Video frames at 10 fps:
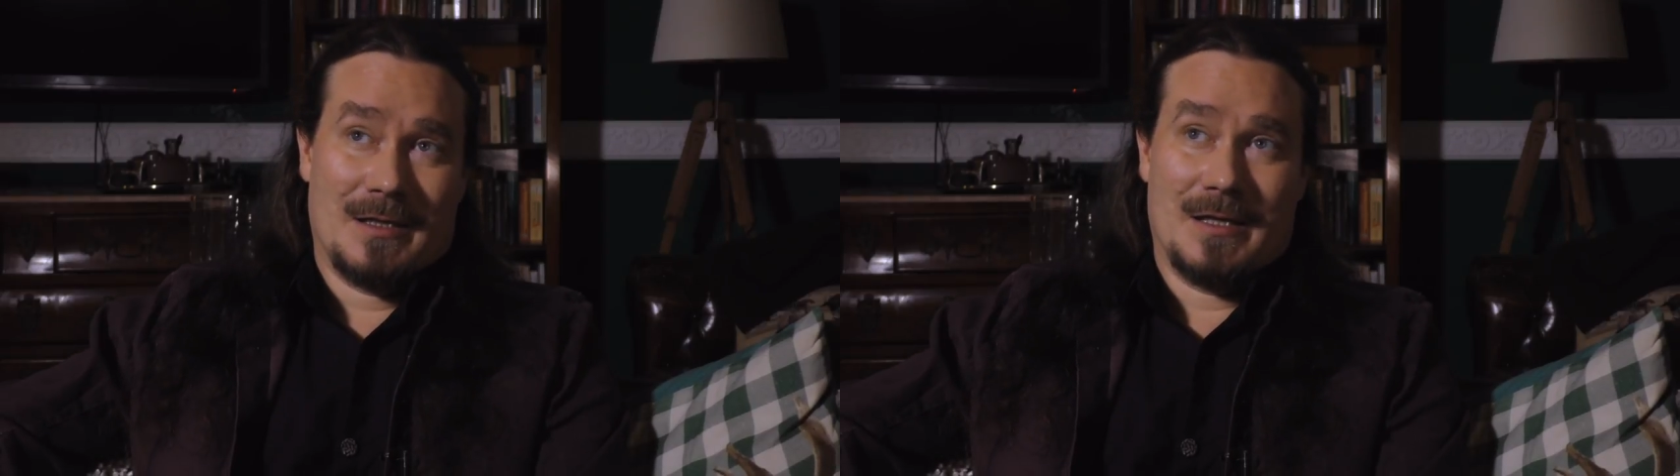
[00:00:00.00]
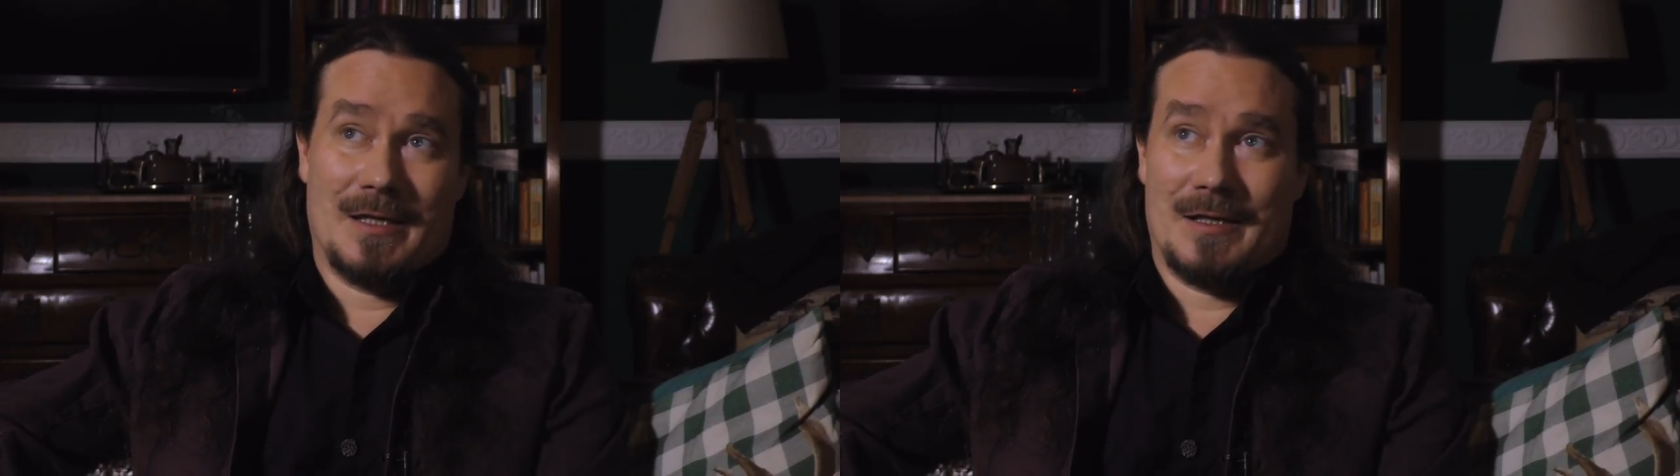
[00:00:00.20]

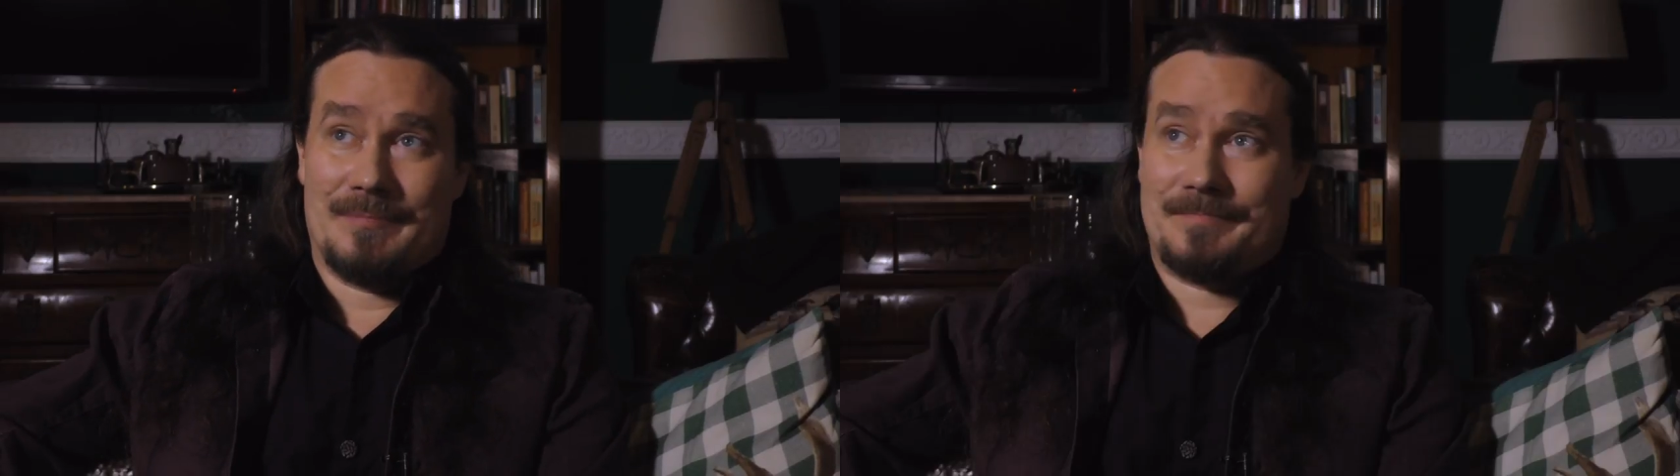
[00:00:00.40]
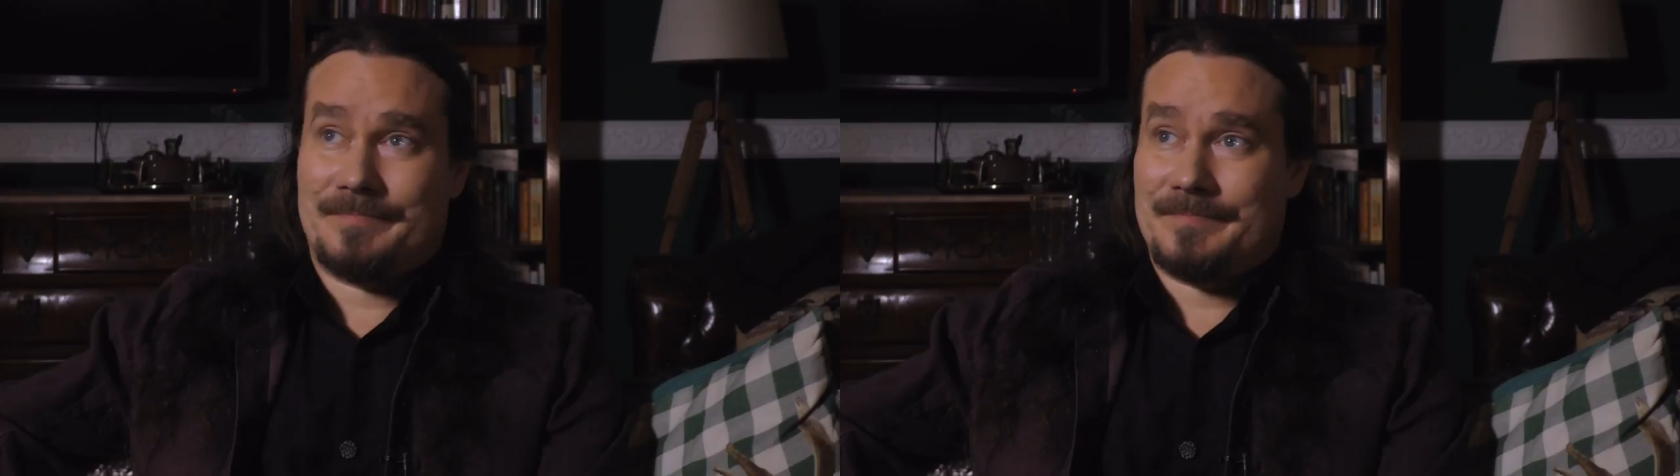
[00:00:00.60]
Uh,
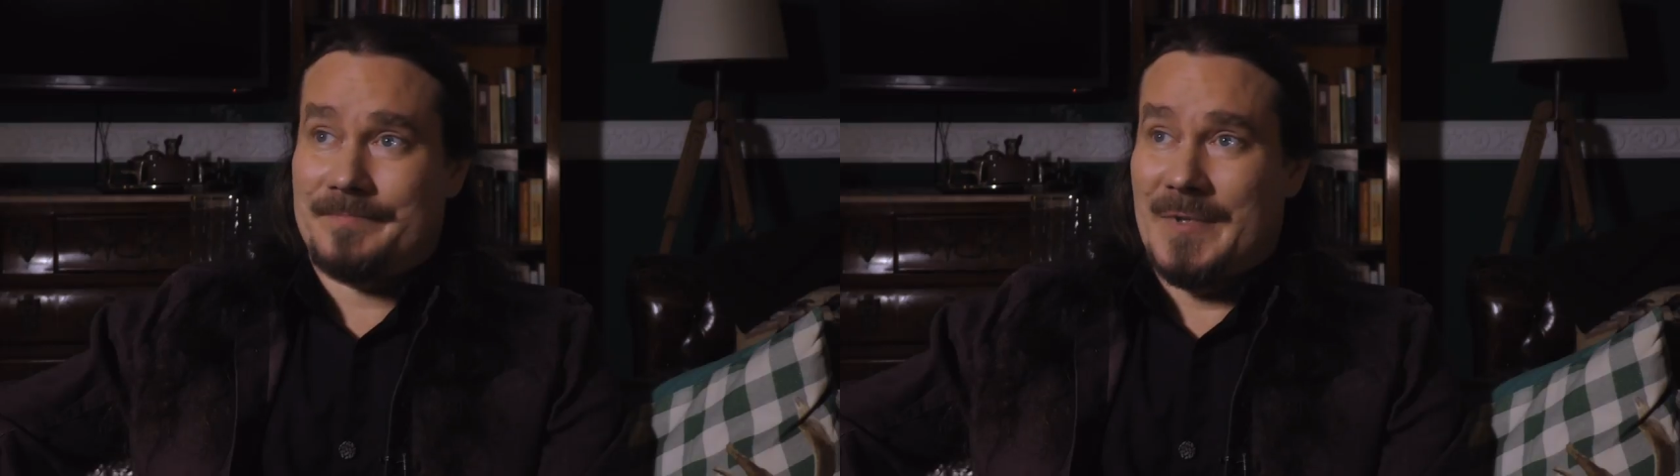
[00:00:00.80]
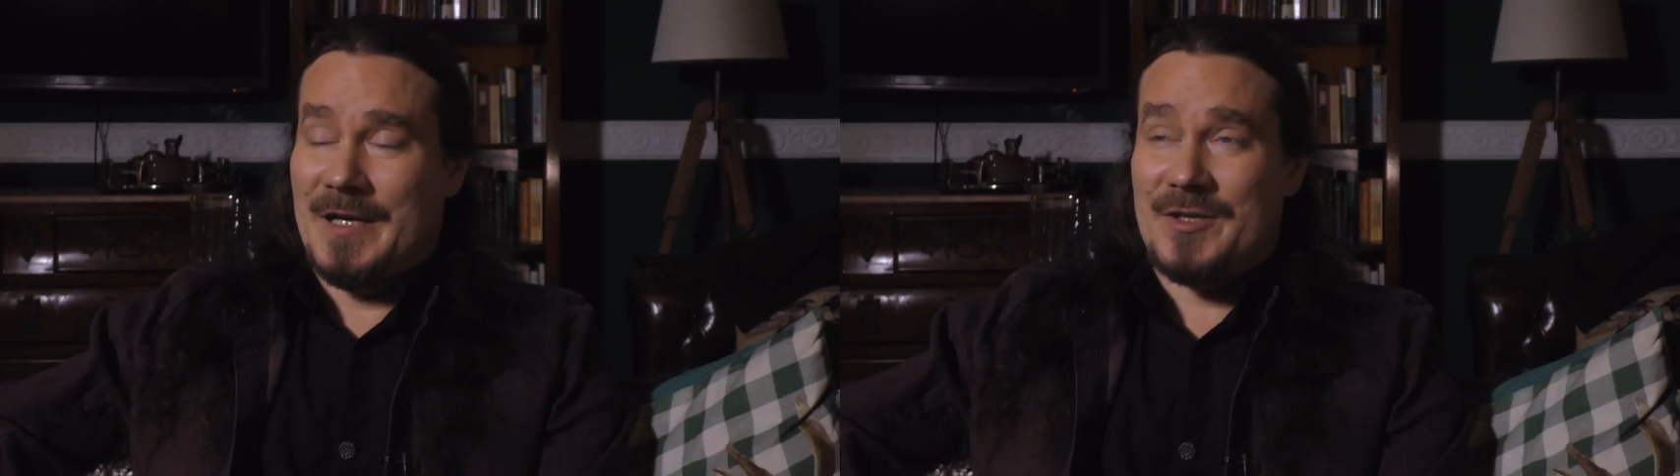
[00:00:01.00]

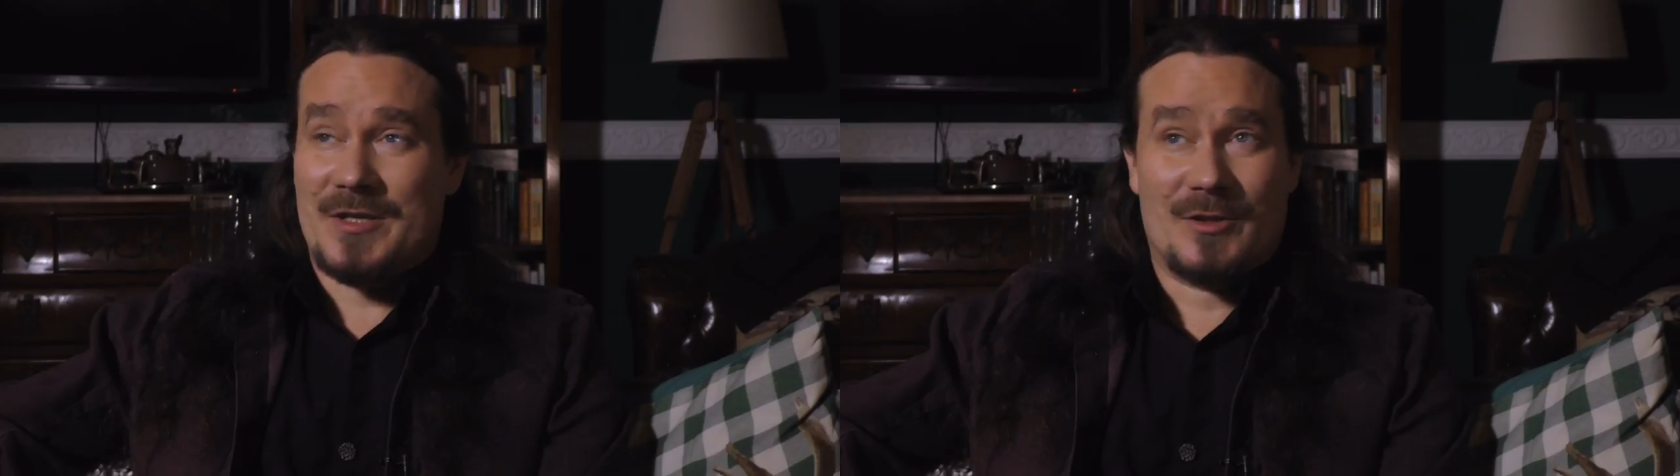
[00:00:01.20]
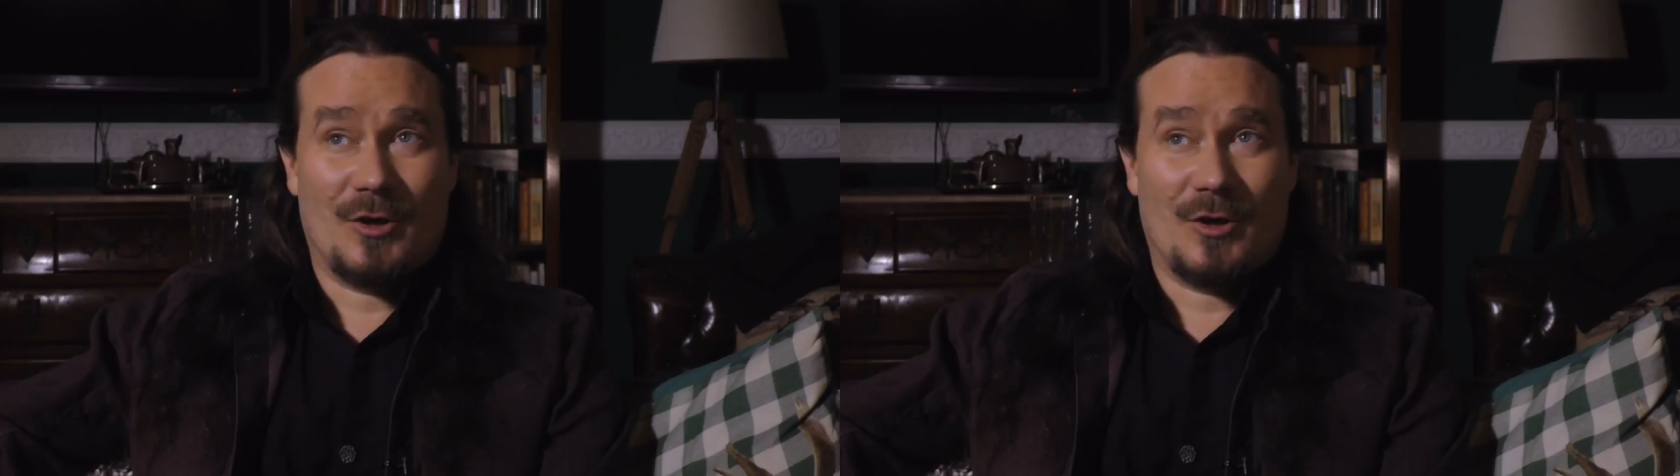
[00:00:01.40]
I just